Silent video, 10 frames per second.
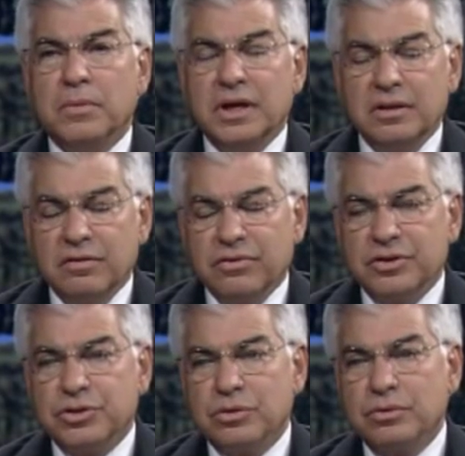
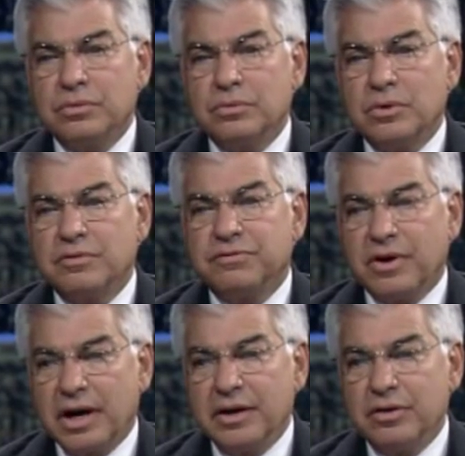individual were
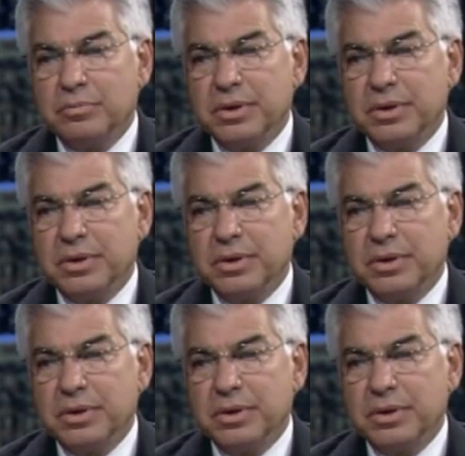fired